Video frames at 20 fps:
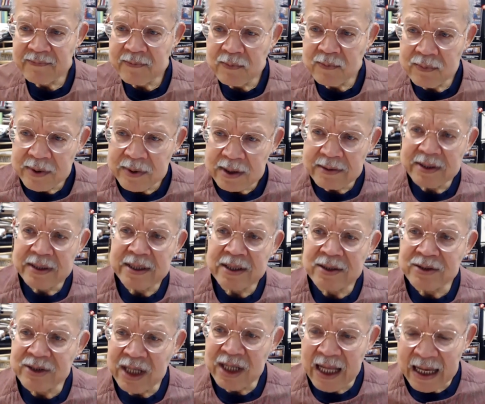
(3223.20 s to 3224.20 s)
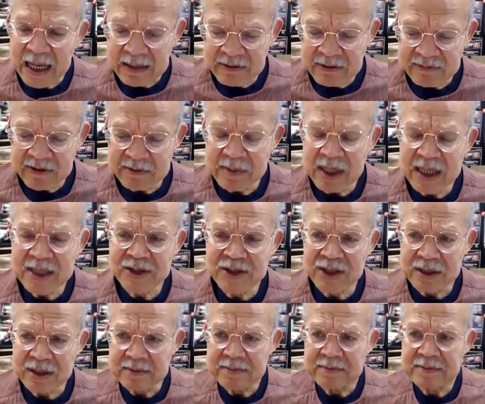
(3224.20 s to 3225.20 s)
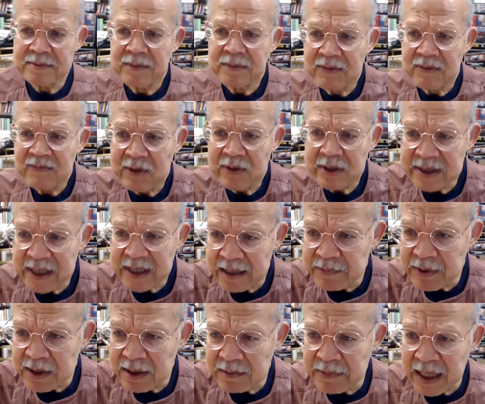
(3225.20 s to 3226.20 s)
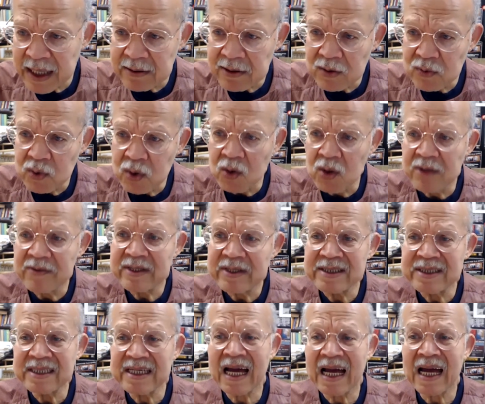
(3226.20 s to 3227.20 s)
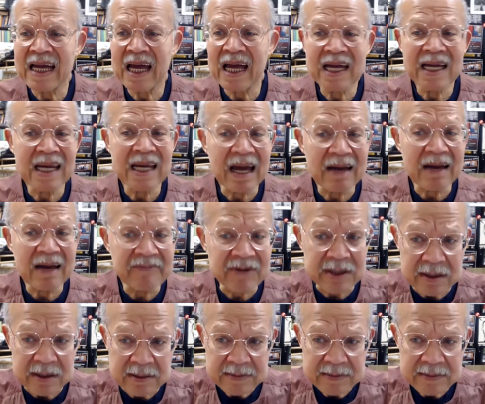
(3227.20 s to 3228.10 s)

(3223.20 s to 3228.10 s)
there's a lot of information, for example, about the role of the CIA in Africa.